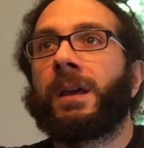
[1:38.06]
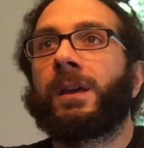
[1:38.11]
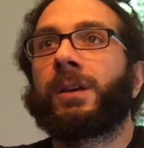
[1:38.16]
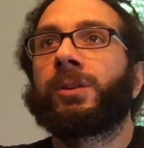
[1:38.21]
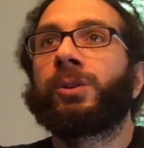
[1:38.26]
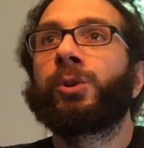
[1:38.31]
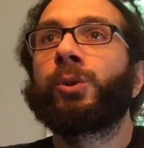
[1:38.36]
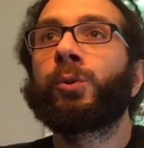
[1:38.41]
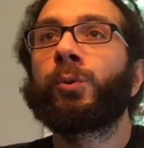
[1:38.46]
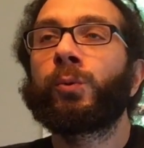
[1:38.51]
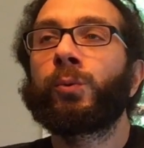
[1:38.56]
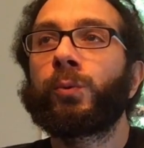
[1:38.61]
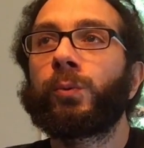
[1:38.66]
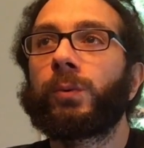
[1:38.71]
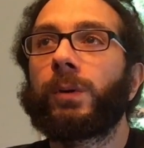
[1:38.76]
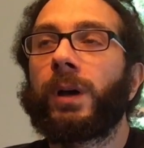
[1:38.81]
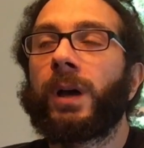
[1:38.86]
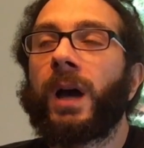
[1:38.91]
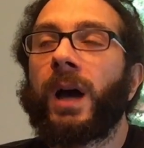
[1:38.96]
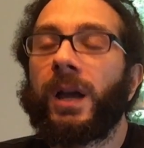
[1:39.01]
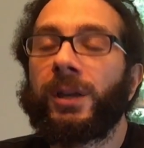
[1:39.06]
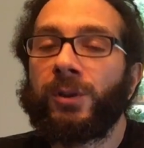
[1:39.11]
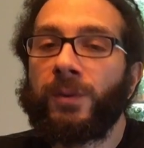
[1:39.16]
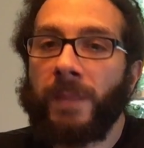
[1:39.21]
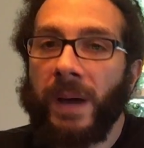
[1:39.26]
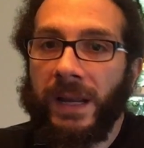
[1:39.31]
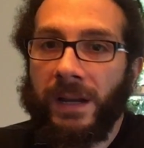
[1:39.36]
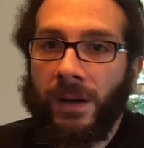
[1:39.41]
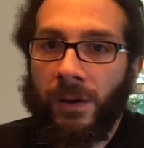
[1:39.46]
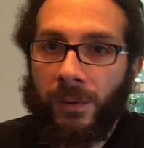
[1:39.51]
you
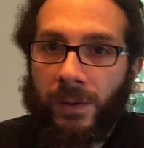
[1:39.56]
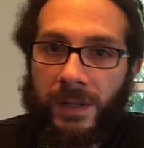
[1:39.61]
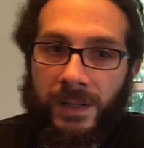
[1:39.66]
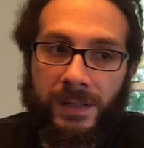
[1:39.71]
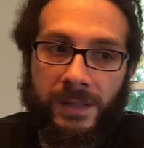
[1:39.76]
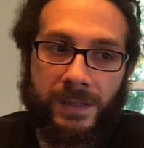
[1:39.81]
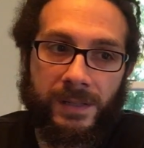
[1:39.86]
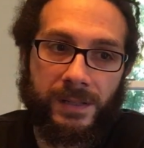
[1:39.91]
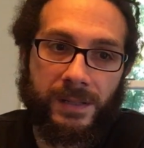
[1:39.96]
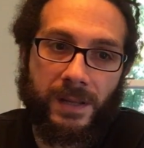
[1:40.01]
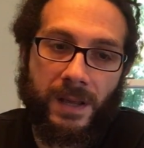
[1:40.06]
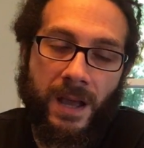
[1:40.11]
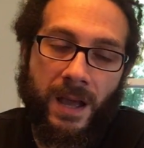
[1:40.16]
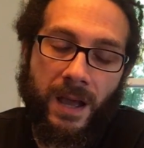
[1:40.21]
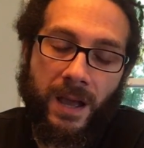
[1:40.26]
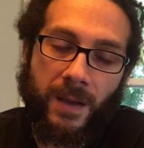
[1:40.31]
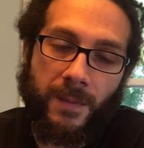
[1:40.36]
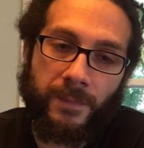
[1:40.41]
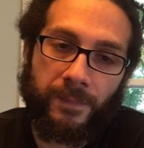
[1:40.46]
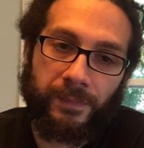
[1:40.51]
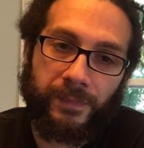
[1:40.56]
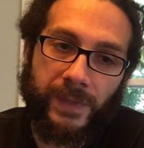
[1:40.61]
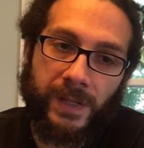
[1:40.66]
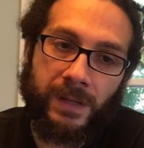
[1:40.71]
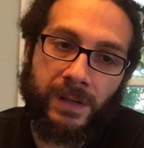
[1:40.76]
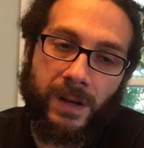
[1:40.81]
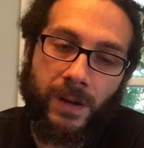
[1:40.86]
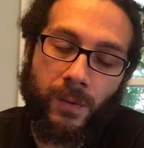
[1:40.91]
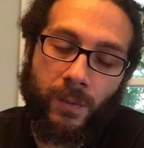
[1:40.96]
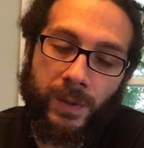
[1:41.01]
might notice,
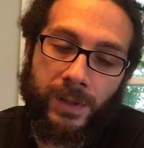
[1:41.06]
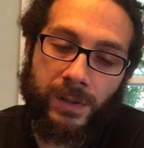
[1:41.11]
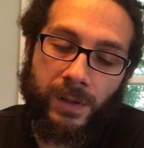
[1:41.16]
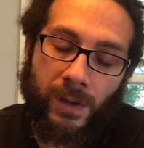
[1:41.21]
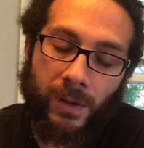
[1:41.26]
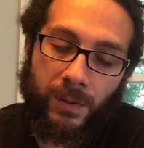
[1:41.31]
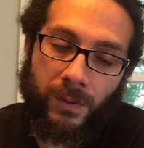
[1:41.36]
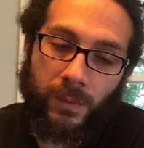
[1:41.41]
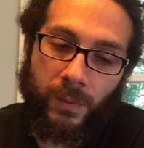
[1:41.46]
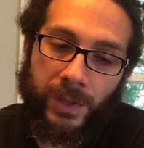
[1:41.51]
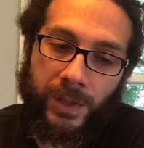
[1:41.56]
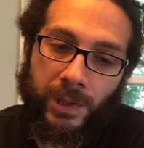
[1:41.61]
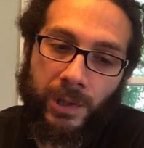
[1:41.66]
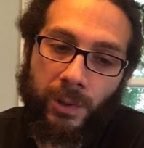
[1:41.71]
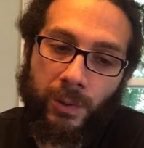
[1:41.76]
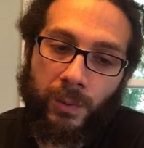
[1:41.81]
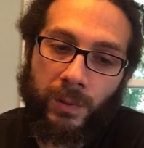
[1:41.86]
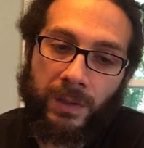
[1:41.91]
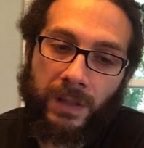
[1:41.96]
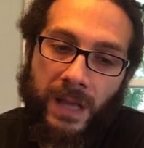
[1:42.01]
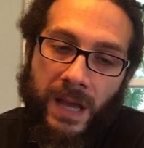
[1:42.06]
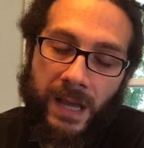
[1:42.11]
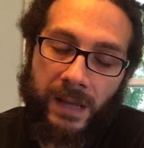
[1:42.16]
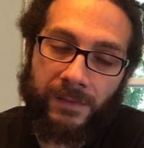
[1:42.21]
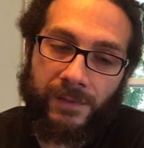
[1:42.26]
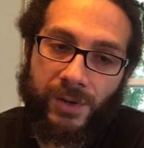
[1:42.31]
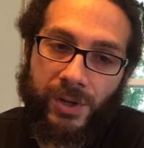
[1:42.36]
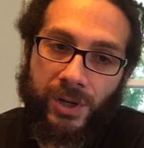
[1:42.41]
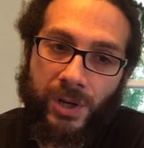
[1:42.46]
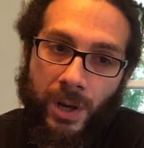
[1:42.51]
when you go to a
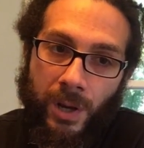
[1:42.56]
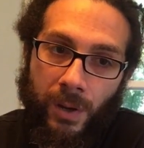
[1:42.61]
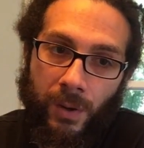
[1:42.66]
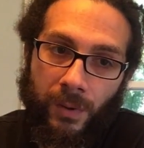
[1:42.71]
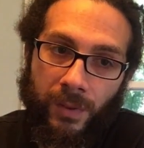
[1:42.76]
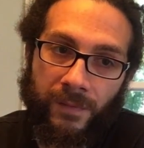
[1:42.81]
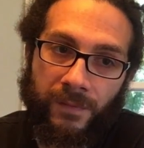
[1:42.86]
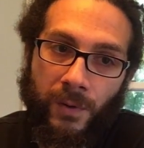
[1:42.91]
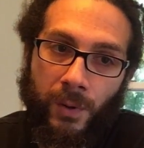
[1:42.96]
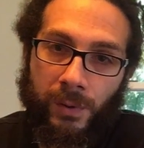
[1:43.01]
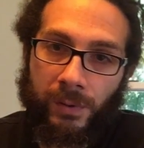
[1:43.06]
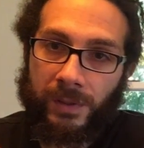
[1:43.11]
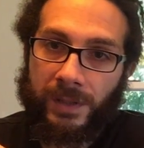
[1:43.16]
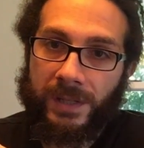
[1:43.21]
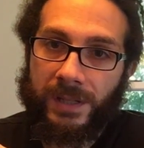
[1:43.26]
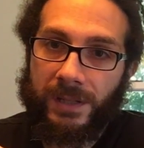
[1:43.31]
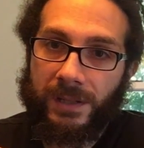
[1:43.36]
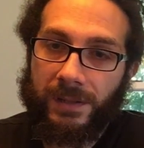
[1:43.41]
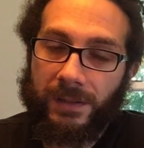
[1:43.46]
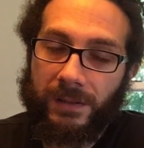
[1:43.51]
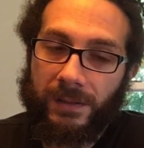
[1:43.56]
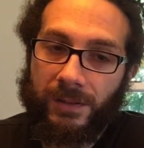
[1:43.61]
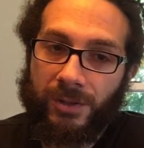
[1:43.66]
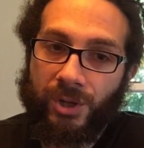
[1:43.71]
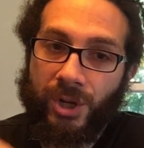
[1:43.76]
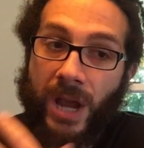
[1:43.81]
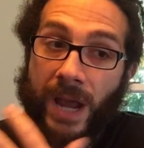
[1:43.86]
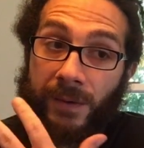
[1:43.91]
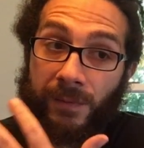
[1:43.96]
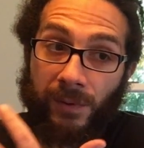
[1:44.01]
live show, the vocalist
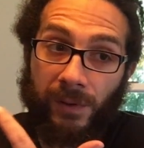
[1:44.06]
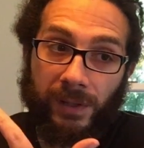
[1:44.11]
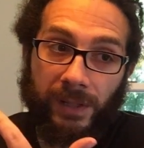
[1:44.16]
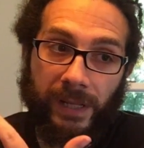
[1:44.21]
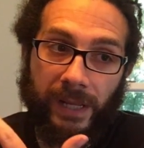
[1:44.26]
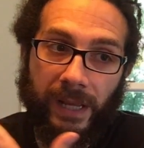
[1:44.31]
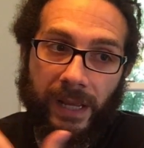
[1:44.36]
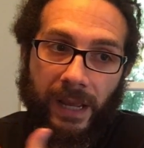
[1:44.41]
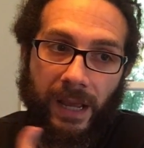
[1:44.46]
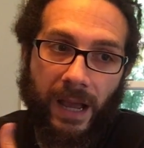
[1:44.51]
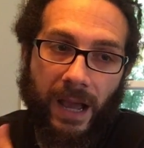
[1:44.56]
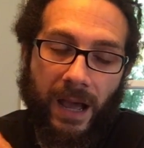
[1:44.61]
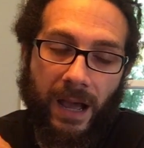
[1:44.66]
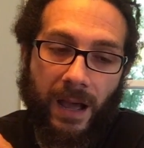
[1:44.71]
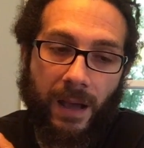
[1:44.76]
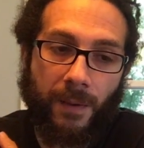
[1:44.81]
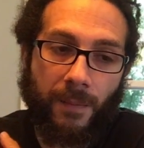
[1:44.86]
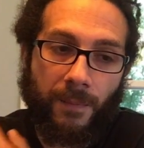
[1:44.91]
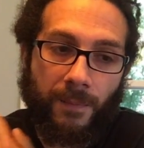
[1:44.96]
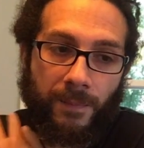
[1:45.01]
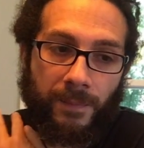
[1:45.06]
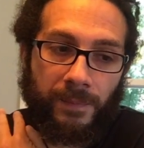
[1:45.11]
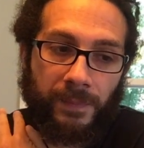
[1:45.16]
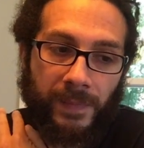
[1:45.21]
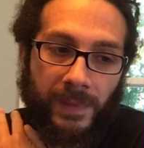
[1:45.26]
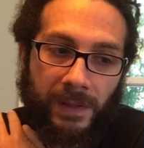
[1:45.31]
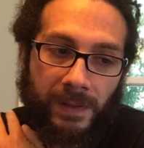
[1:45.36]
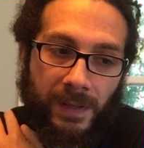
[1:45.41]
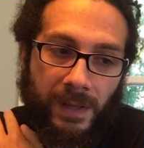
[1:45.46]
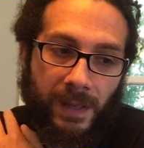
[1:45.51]
generally, and
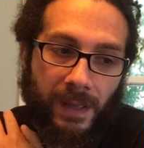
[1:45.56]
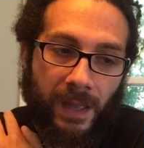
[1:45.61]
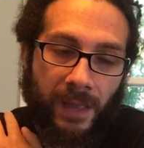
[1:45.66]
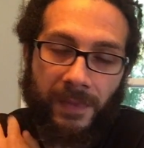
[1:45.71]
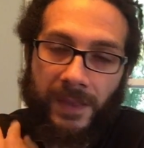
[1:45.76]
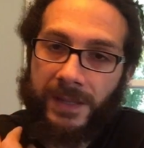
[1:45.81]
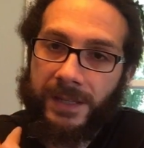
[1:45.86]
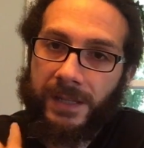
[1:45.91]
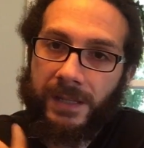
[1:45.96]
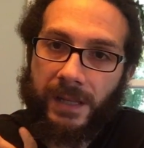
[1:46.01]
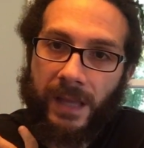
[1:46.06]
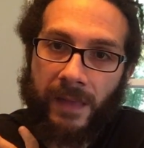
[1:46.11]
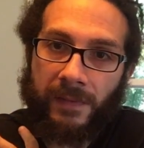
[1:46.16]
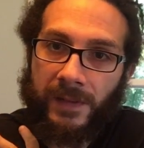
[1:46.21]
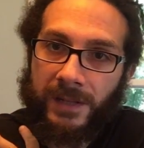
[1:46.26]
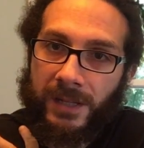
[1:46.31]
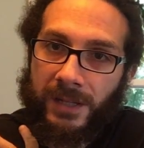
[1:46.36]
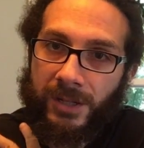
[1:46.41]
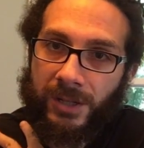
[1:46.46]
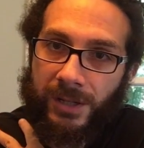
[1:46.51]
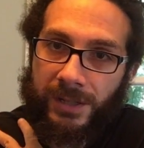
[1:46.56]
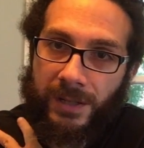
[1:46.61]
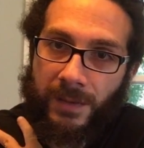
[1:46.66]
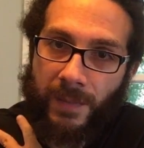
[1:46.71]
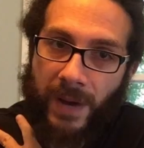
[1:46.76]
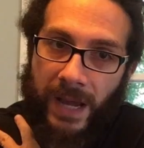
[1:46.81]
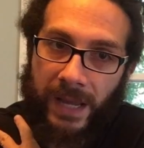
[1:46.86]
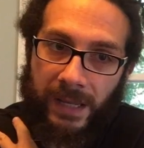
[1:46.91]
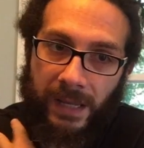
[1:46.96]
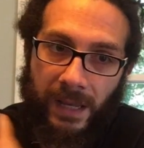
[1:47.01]
this is just in
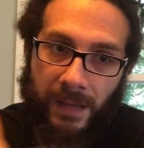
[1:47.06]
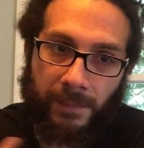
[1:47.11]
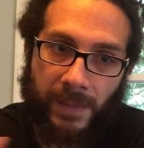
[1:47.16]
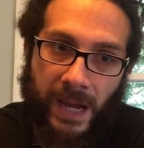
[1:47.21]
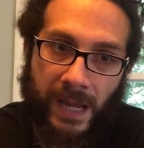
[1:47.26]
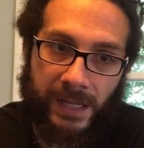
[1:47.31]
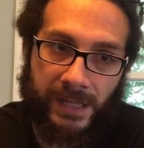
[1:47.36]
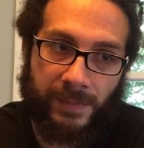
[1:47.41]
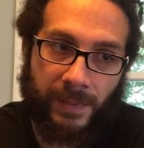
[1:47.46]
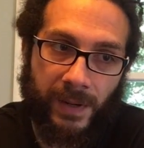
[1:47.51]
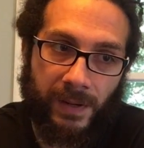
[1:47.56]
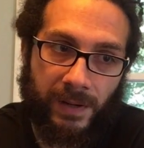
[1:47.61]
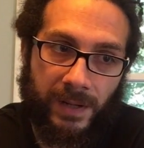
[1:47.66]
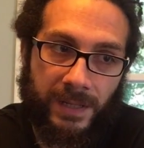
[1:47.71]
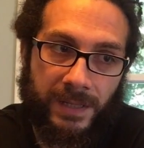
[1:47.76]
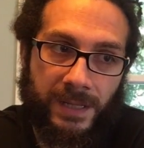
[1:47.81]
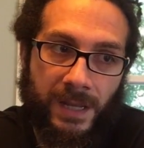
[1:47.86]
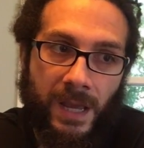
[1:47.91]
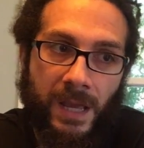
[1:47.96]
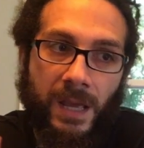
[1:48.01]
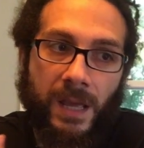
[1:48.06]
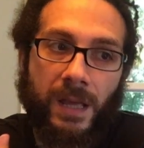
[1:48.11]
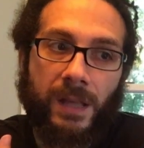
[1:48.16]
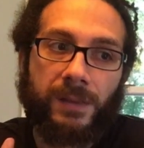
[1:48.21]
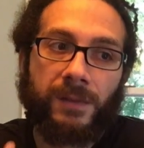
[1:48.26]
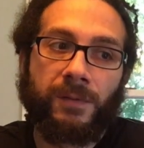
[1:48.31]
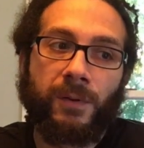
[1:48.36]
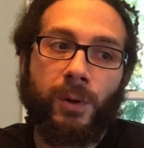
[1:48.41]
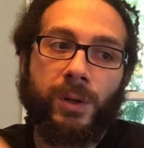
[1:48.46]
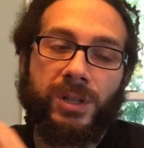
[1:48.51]
my experience,
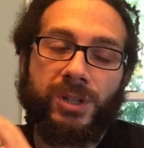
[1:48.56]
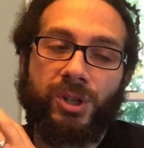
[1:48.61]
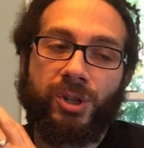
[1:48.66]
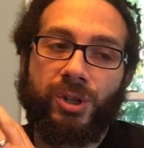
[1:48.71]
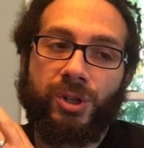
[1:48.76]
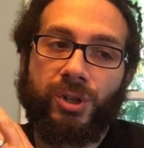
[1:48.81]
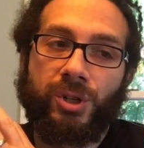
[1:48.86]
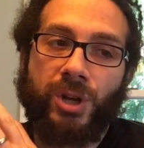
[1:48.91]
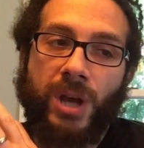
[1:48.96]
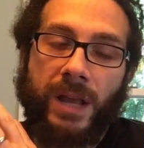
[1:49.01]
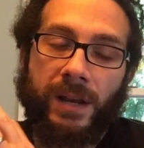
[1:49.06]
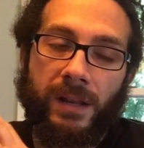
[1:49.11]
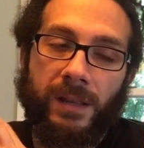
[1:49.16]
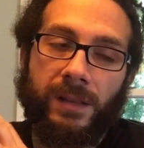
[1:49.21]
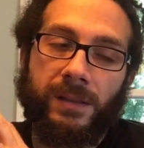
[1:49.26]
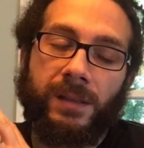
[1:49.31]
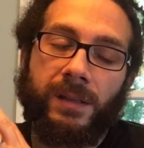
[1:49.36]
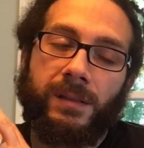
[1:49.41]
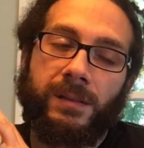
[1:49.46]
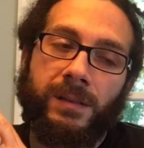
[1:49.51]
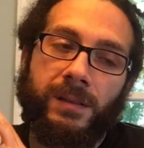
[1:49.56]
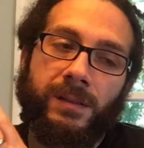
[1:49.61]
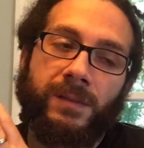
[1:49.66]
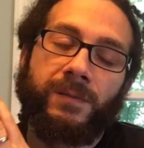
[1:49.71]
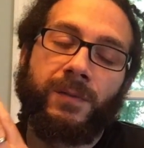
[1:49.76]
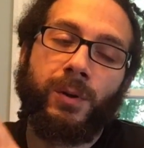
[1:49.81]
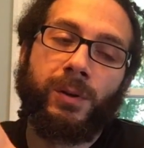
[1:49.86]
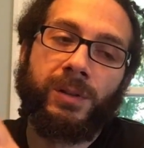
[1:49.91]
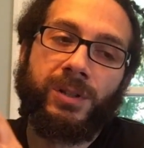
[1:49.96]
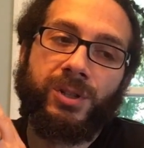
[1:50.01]
the
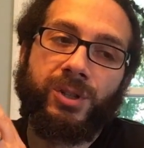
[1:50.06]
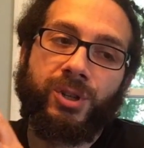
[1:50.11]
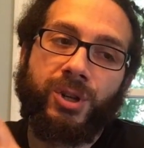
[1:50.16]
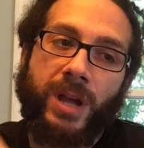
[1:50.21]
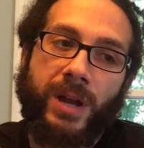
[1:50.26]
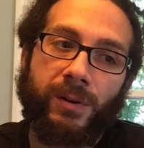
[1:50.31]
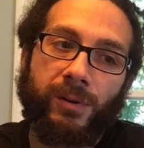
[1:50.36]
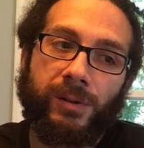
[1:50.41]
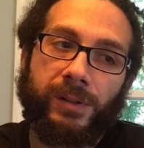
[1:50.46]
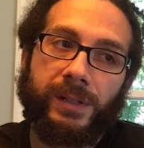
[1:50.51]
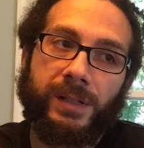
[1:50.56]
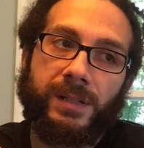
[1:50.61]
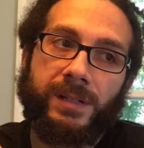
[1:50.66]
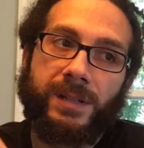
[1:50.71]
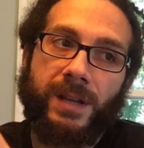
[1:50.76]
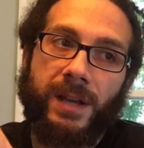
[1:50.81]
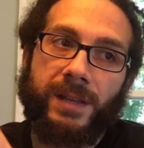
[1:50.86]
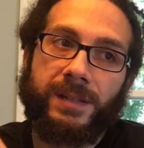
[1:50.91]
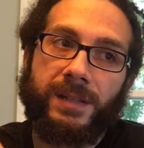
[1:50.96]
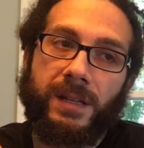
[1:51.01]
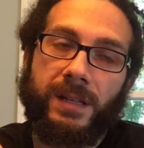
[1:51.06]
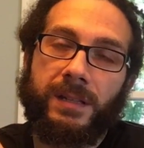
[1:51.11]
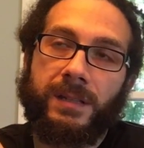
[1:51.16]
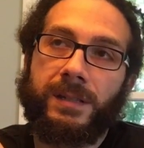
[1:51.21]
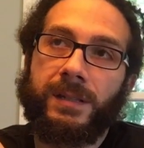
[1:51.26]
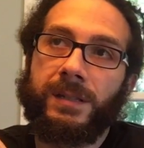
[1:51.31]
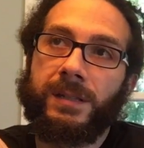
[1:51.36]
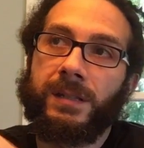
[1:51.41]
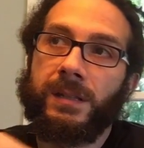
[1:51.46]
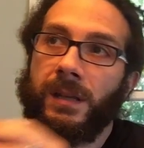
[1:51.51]
vocalist generally
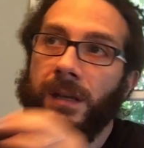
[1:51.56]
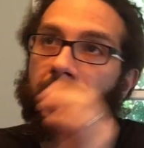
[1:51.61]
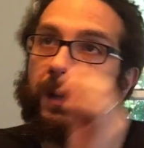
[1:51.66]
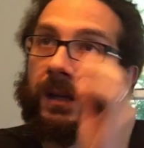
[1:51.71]
doesn't